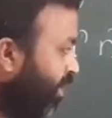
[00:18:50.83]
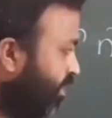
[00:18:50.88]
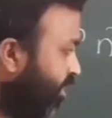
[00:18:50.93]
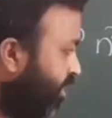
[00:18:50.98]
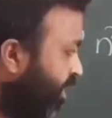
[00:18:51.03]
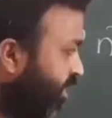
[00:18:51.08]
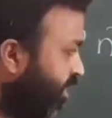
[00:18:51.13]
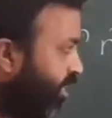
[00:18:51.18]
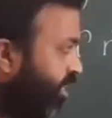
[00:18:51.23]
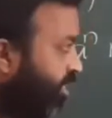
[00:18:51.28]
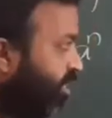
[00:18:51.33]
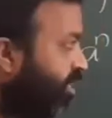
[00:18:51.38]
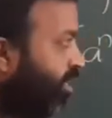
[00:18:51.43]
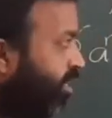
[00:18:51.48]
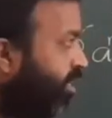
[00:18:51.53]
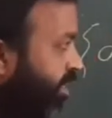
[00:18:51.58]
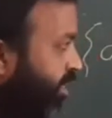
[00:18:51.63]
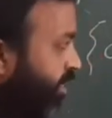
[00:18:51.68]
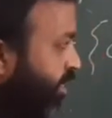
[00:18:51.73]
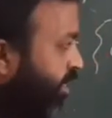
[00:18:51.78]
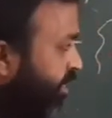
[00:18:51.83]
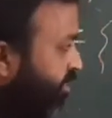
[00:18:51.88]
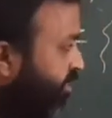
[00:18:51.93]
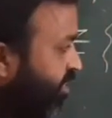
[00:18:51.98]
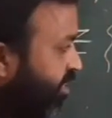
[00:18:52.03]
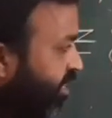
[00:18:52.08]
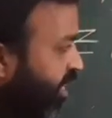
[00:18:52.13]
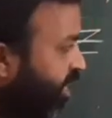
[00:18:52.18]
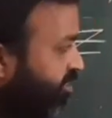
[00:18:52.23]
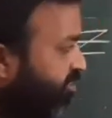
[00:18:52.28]
taking az
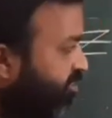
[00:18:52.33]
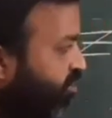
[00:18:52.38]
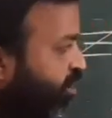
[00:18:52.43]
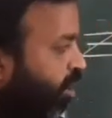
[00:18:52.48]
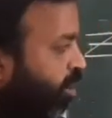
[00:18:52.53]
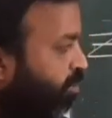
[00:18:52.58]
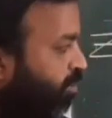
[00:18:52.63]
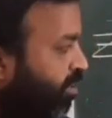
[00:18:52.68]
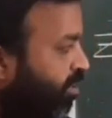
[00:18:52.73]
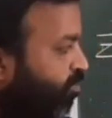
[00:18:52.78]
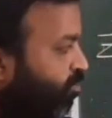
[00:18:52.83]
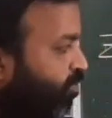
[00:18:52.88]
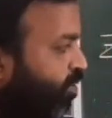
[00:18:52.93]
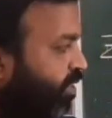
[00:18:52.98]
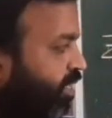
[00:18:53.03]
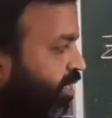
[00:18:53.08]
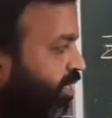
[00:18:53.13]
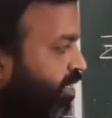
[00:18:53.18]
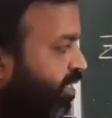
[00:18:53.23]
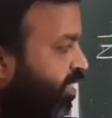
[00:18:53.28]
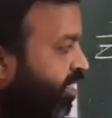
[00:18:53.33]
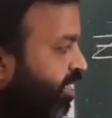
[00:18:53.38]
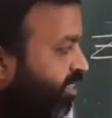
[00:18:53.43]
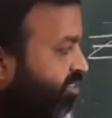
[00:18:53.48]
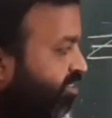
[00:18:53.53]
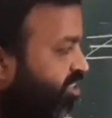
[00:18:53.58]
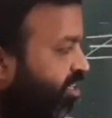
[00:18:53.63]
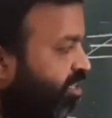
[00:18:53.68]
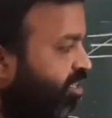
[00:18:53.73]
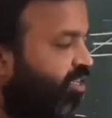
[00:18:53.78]
as common, we get
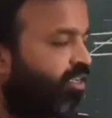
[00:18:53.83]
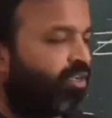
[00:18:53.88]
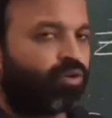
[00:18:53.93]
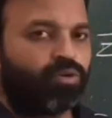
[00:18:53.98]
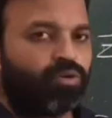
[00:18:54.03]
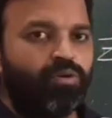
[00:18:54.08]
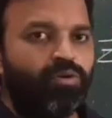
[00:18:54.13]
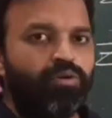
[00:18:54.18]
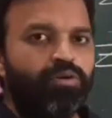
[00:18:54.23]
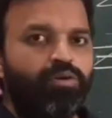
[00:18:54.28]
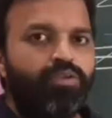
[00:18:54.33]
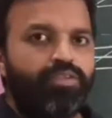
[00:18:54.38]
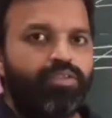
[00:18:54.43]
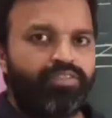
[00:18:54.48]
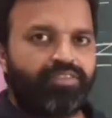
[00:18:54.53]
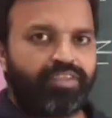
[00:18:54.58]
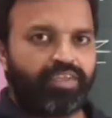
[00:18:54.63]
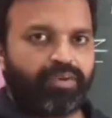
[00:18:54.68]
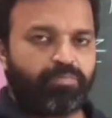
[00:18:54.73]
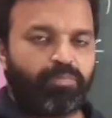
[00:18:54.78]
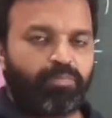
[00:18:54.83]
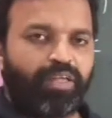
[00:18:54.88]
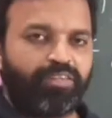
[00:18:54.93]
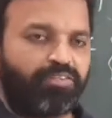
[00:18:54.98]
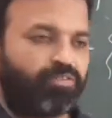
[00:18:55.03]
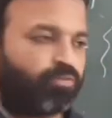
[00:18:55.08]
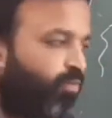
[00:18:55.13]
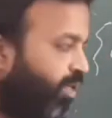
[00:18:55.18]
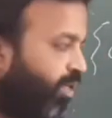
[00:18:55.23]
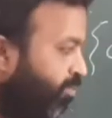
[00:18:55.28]
az into z
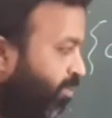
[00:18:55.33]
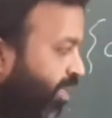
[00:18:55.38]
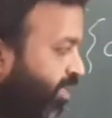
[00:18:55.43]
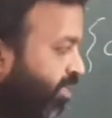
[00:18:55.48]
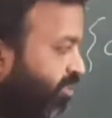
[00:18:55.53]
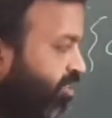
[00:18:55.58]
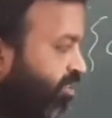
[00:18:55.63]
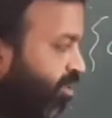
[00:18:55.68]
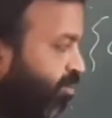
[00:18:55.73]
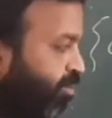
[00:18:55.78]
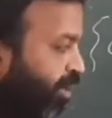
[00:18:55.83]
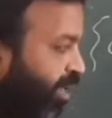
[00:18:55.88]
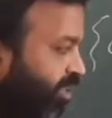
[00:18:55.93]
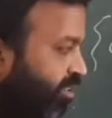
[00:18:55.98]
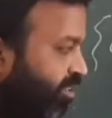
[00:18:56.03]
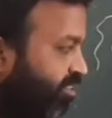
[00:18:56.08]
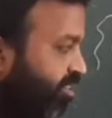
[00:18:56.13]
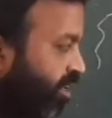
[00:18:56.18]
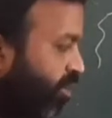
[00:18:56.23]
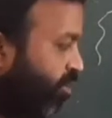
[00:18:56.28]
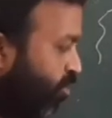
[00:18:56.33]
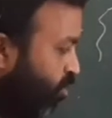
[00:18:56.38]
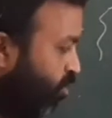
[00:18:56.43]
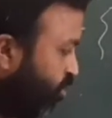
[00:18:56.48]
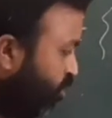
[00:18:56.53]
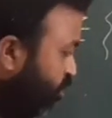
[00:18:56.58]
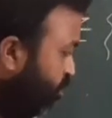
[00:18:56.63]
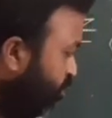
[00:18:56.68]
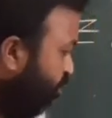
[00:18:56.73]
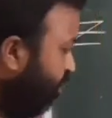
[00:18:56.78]
plus 1 by z minus a whole
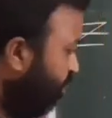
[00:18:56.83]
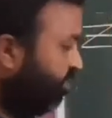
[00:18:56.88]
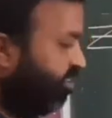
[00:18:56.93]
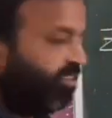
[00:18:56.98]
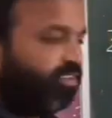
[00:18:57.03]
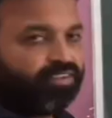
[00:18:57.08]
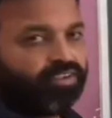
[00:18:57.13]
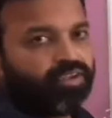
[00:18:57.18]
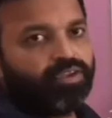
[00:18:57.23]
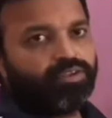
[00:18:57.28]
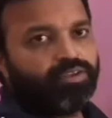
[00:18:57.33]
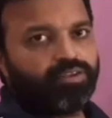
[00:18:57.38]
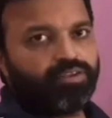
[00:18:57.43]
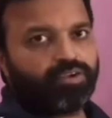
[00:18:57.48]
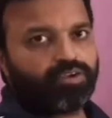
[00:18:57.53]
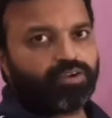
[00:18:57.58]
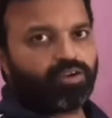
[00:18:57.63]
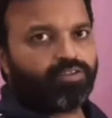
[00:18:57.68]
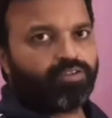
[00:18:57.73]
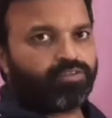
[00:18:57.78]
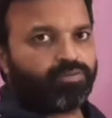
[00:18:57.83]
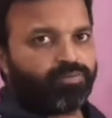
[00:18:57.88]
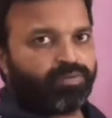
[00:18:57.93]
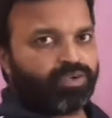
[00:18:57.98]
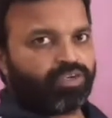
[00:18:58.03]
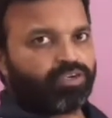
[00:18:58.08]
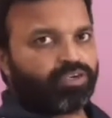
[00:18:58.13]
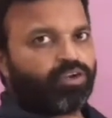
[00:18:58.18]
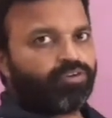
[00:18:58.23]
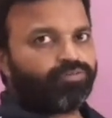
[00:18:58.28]
cube. This is z
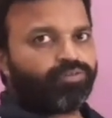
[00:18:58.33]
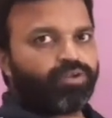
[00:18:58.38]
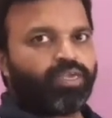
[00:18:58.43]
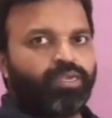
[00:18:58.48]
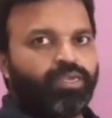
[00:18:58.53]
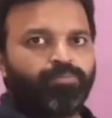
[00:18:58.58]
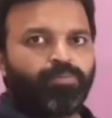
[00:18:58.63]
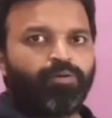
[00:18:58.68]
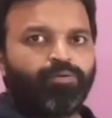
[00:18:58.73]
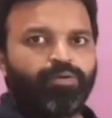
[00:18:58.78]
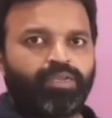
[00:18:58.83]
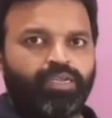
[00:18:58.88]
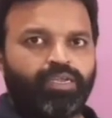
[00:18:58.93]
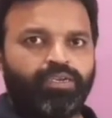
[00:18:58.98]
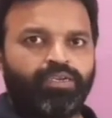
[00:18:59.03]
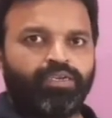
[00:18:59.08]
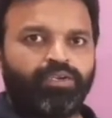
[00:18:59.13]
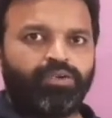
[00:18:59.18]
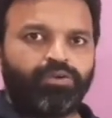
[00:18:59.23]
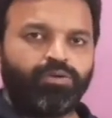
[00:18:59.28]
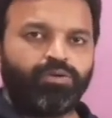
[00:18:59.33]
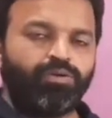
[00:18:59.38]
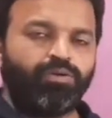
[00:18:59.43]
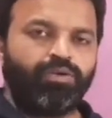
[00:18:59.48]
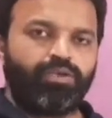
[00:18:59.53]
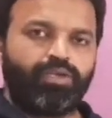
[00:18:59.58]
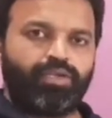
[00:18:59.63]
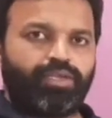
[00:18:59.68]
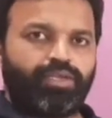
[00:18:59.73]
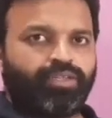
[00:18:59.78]
transformation of a power n into
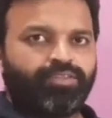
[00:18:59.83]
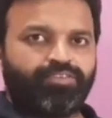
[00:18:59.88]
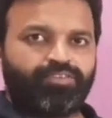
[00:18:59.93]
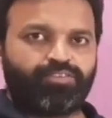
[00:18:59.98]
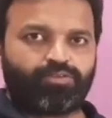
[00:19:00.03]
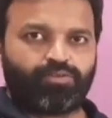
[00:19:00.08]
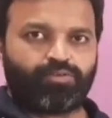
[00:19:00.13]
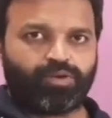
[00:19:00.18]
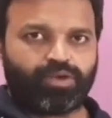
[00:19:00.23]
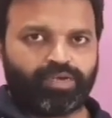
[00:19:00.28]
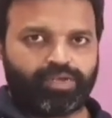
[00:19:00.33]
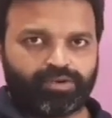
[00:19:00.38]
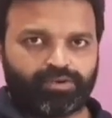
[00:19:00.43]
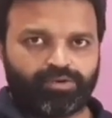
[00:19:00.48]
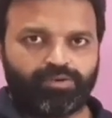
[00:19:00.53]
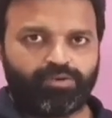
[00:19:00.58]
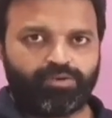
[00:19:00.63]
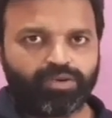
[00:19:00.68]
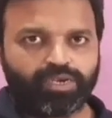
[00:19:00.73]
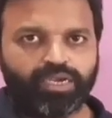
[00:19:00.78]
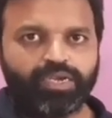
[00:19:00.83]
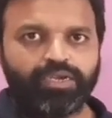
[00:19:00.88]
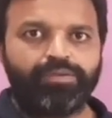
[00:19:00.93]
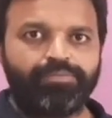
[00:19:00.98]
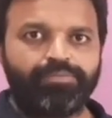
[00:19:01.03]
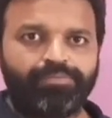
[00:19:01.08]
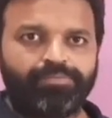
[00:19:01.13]
n square. Okay.